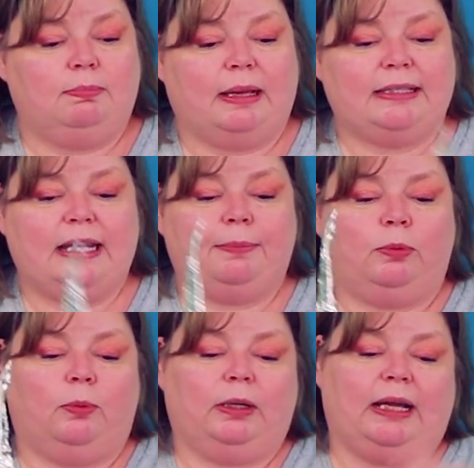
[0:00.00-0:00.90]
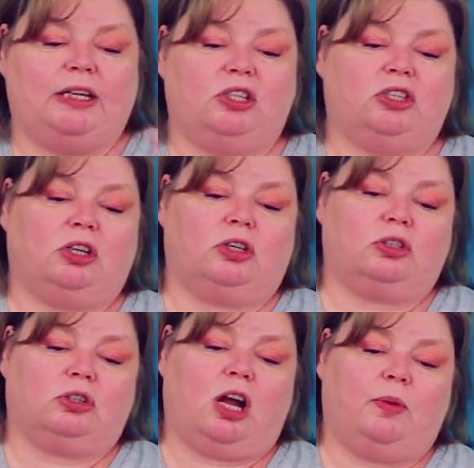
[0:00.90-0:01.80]
my sample one, I just took a
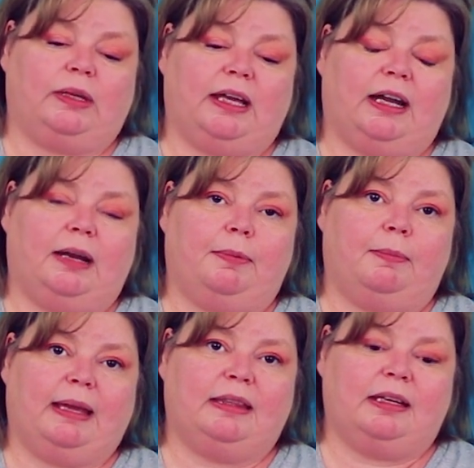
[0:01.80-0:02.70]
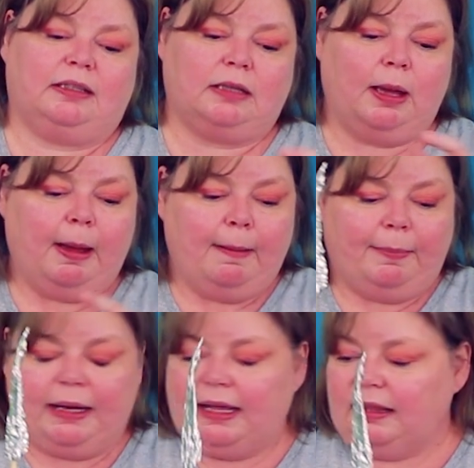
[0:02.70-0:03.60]
straw and cut it up and made this.
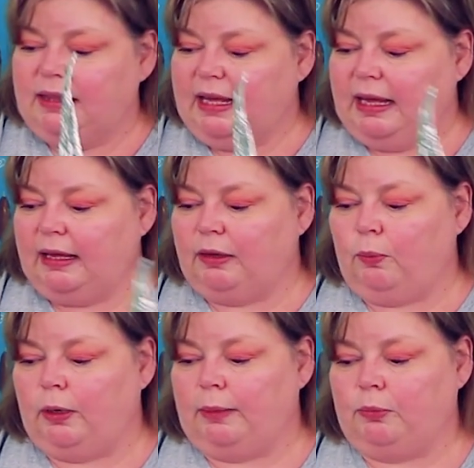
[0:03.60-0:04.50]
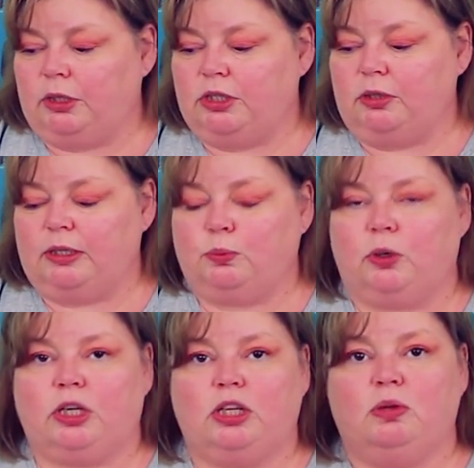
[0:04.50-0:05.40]
But I think what I'm going to do is
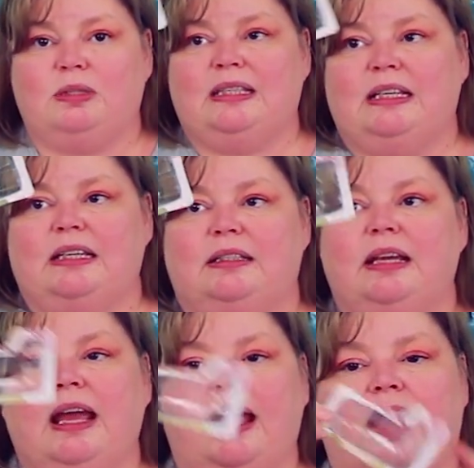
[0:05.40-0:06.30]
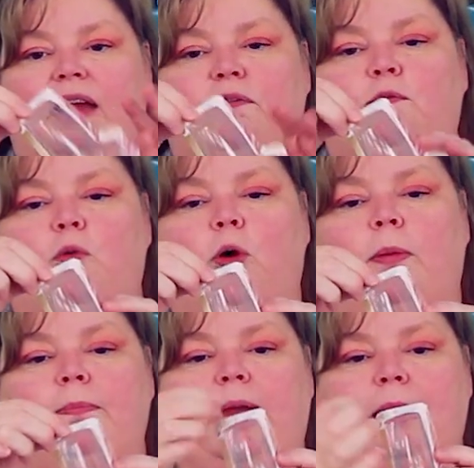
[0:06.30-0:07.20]
we're going to use this and
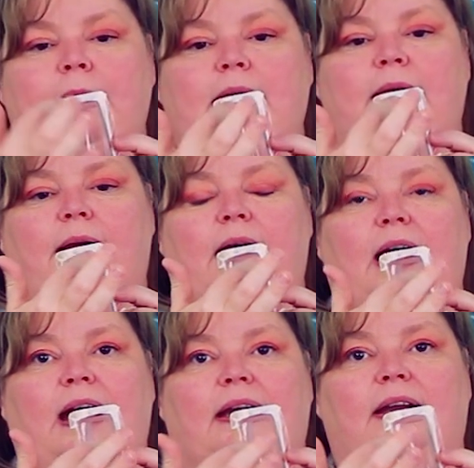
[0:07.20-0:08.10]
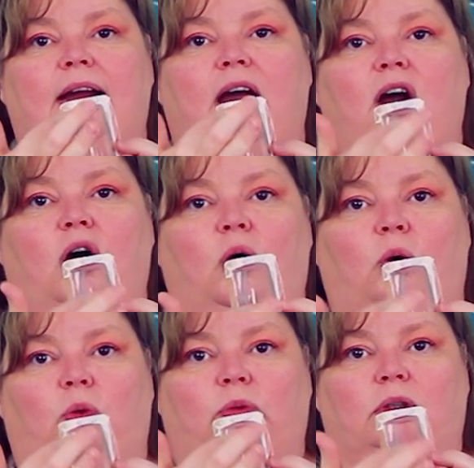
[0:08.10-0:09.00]
form maybe a
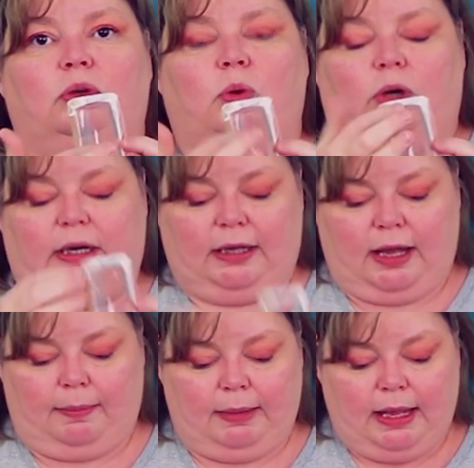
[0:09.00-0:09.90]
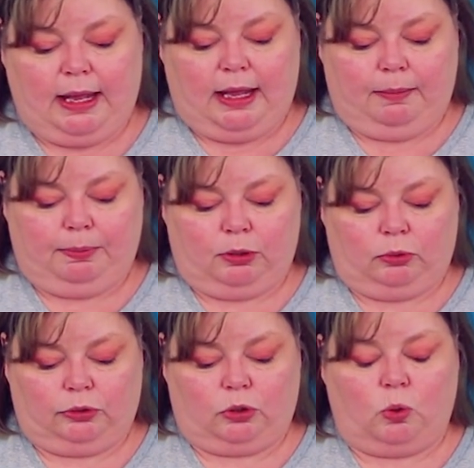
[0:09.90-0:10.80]
cone or a cup and put it
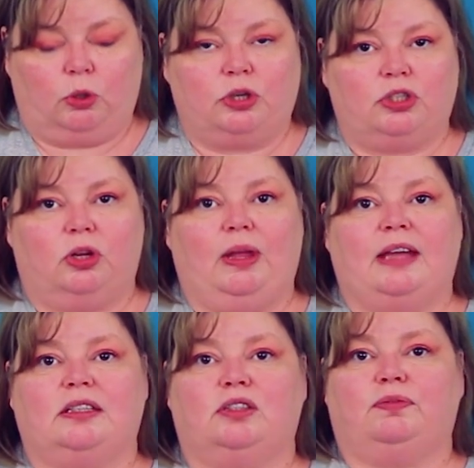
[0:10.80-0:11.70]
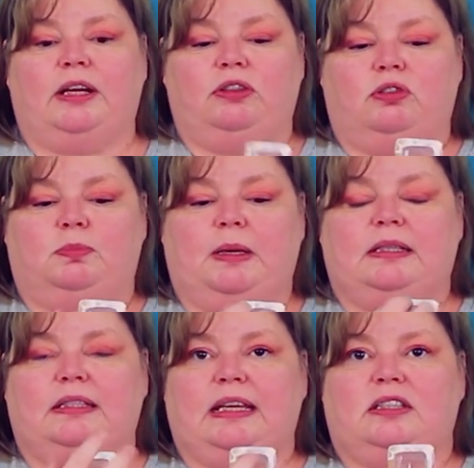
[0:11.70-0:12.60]
on the corner so that as it's flying through
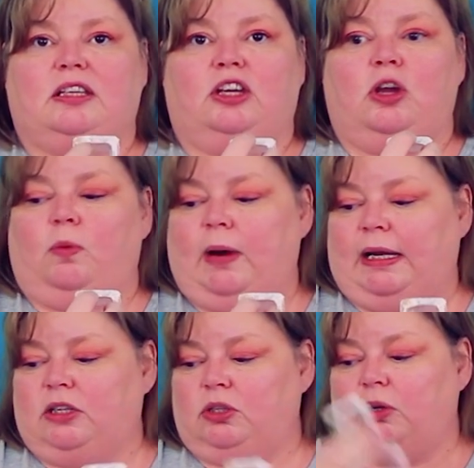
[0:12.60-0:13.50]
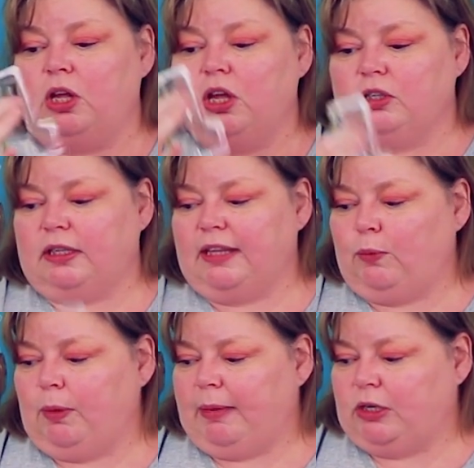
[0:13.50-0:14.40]
space, things can go right into it. So I
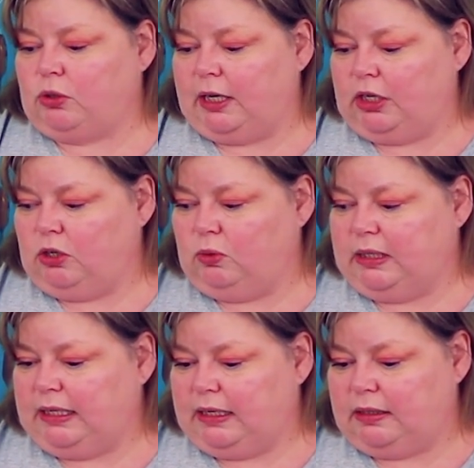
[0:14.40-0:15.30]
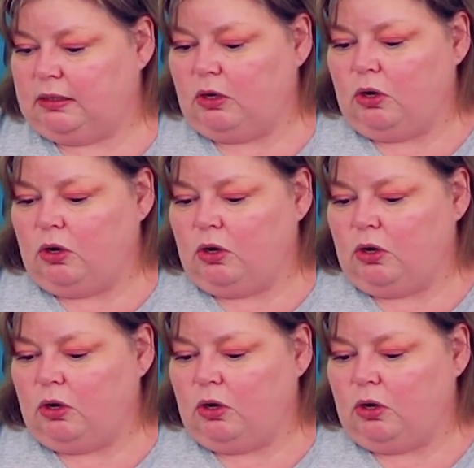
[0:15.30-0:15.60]
think we might try to use it,